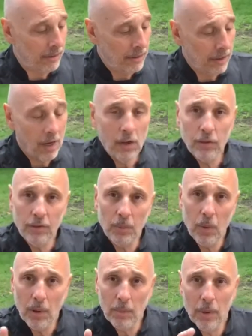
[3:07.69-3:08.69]
The glass of
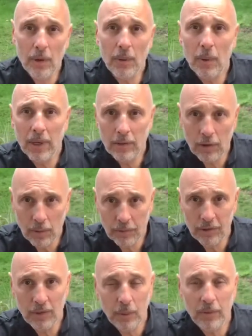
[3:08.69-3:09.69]
wine, by the way, is optional.